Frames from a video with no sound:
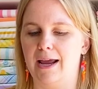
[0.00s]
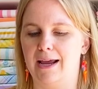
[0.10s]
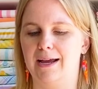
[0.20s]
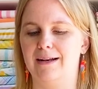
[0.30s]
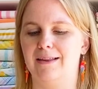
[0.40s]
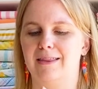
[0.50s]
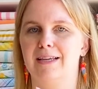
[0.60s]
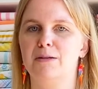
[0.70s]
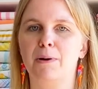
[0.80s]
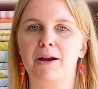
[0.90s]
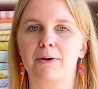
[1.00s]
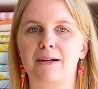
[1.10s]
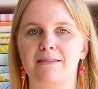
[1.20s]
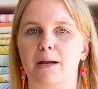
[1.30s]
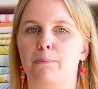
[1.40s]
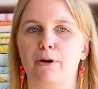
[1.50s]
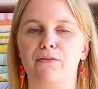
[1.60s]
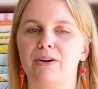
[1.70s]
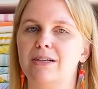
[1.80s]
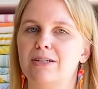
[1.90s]
And this Pyrex in
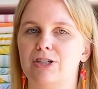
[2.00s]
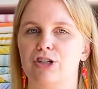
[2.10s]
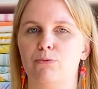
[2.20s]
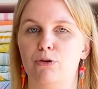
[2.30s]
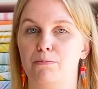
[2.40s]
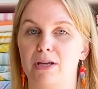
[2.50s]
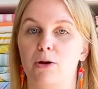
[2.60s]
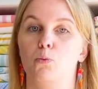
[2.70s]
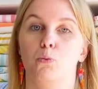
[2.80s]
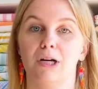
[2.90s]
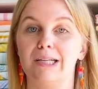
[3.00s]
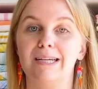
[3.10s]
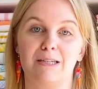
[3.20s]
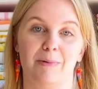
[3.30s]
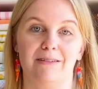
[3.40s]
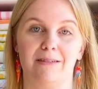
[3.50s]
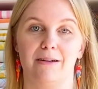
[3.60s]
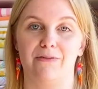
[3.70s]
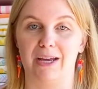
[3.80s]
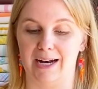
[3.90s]
perfect condition would be really
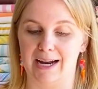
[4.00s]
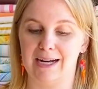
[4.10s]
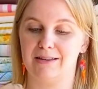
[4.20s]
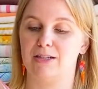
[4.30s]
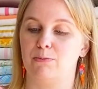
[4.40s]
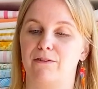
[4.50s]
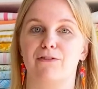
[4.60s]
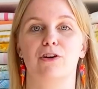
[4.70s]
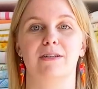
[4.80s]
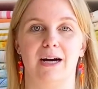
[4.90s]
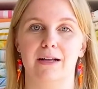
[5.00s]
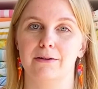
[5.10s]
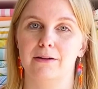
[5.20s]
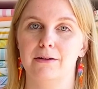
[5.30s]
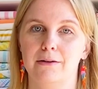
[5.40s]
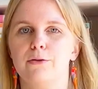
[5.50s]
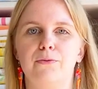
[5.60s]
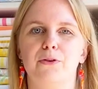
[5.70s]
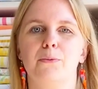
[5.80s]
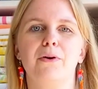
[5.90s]
expensive, and I got this one for $1. So
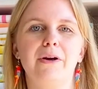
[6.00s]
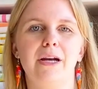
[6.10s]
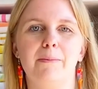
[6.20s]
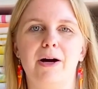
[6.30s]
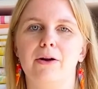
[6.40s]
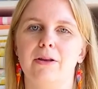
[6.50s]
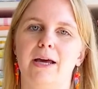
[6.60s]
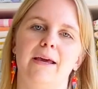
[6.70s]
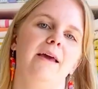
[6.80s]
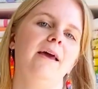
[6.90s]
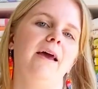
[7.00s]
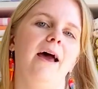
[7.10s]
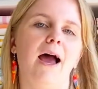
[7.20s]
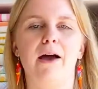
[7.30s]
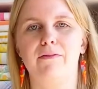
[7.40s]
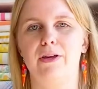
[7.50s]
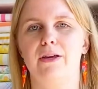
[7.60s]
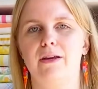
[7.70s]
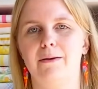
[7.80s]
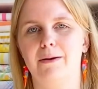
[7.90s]
if you're worried about like
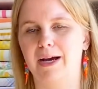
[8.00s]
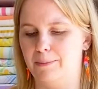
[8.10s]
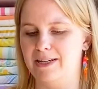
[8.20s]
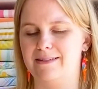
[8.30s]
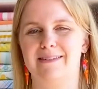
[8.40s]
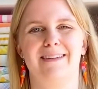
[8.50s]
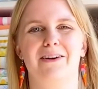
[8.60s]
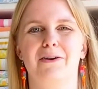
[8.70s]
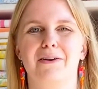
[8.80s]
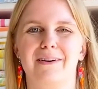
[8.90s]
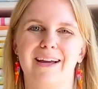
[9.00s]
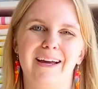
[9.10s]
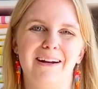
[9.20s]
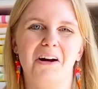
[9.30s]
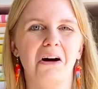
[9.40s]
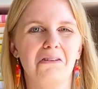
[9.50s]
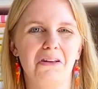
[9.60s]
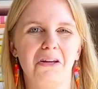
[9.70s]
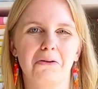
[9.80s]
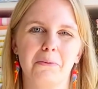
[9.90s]
having pieces that are kind of
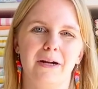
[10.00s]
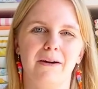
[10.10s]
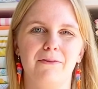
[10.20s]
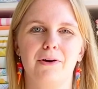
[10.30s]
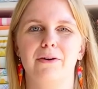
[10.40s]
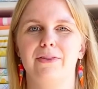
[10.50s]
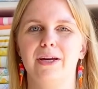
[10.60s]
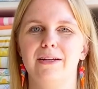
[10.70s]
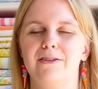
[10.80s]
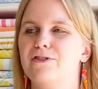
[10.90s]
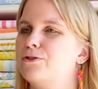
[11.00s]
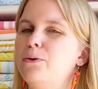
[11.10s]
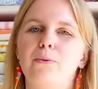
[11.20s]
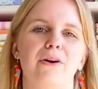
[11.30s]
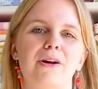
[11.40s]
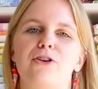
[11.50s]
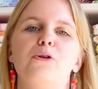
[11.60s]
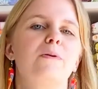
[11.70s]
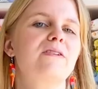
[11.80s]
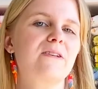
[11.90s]
ugly or whatever, then just don't worry.
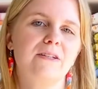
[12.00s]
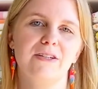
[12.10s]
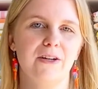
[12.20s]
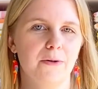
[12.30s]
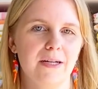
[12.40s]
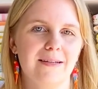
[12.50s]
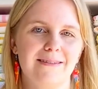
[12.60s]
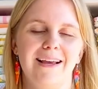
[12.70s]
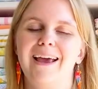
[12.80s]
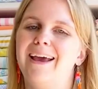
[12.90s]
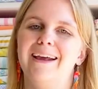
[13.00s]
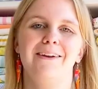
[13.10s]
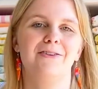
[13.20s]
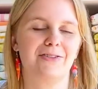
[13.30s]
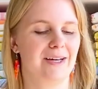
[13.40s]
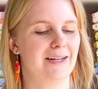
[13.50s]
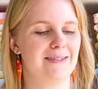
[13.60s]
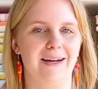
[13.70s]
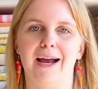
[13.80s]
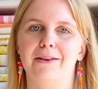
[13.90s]
Nobody's going to notice, and you just got to
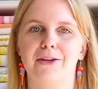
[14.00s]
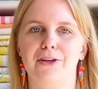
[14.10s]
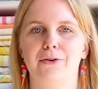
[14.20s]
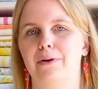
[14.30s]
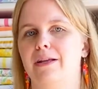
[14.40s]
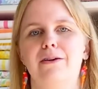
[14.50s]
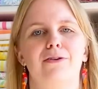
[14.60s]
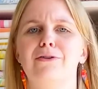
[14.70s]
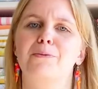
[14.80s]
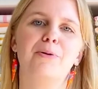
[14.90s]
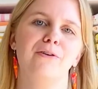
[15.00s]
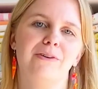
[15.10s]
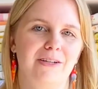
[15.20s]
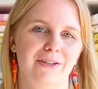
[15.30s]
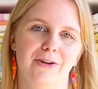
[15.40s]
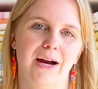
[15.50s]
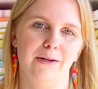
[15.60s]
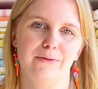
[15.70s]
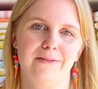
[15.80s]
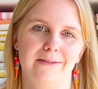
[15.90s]
style it cute and it'll look perfect in your
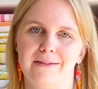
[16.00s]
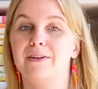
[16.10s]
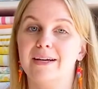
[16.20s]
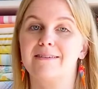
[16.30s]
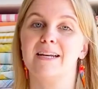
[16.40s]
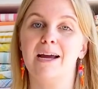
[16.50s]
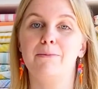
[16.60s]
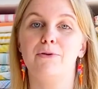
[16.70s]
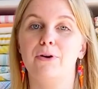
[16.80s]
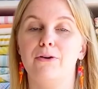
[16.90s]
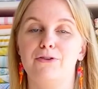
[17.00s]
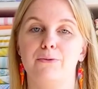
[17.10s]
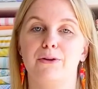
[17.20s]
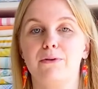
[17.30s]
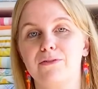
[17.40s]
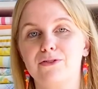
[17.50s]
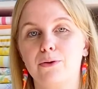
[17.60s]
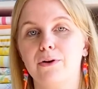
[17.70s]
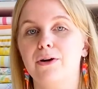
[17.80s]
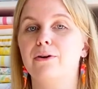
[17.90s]
house. The next time you go to a thrift
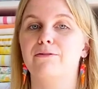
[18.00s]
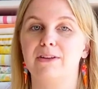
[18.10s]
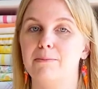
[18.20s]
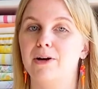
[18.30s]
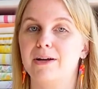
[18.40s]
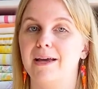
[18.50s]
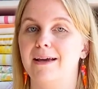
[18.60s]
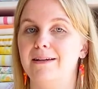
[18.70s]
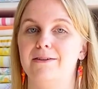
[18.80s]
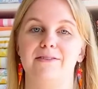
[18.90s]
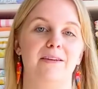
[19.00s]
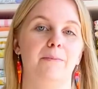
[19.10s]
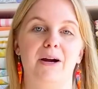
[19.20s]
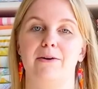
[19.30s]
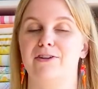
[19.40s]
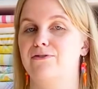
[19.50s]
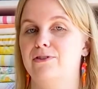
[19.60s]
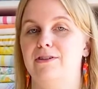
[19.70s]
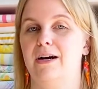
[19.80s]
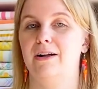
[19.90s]
store or a flea market and you see a Pyrex
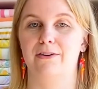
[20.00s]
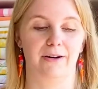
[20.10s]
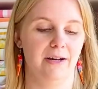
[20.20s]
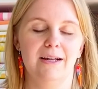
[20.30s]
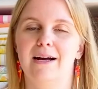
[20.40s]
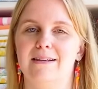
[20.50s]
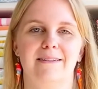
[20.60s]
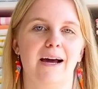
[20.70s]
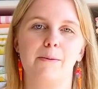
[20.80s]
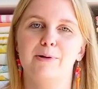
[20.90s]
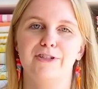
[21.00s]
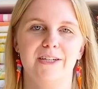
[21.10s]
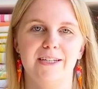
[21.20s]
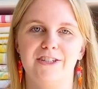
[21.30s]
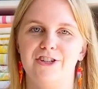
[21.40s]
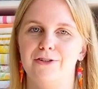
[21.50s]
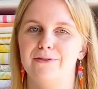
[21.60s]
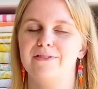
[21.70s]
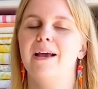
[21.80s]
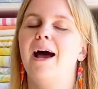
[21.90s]
for $1 that's got a bunch of
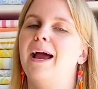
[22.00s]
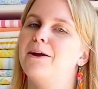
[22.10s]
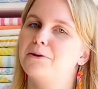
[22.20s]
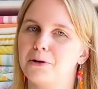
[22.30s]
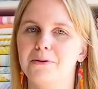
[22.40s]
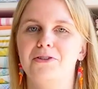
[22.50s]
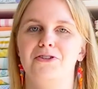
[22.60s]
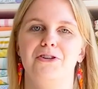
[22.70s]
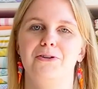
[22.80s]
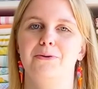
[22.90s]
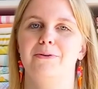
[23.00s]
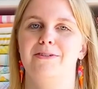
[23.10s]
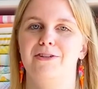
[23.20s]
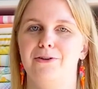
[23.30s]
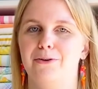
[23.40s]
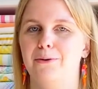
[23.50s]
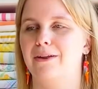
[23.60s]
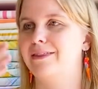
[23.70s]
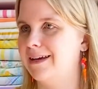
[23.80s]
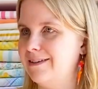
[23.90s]
issues, I encourage you to
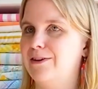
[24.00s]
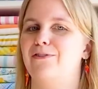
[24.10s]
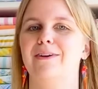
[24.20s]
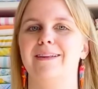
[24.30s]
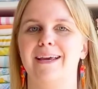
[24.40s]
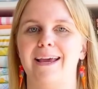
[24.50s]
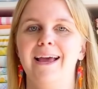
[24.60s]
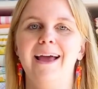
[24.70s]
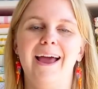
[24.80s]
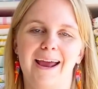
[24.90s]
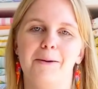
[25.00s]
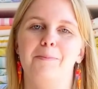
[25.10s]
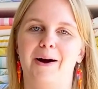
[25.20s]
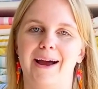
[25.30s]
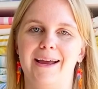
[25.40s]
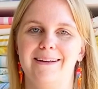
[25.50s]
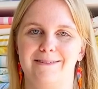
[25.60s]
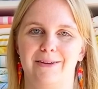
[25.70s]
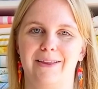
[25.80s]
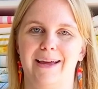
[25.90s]
think differently and buy it
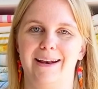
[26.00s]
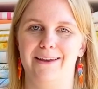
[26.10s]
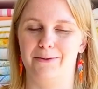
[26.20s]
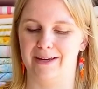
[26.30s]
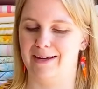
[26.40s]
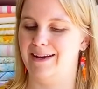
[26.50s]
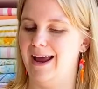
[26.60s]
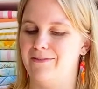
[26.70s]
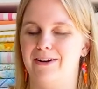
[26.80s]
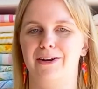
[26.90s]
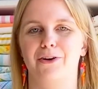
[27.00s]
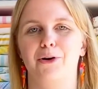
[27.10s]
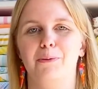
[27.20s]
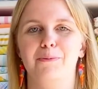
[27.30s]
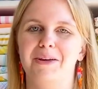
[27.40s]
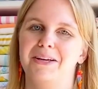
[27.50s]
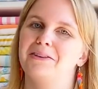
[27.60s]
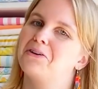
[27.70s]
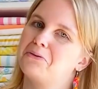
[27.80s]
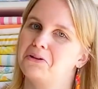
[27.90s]
so that you can have it in your home and make it
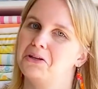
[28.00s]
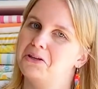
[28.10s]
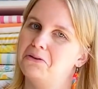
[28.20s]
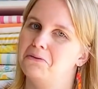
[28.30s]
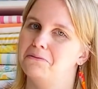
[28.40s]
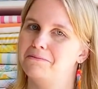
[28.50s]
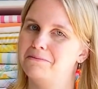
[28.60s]
look really cute.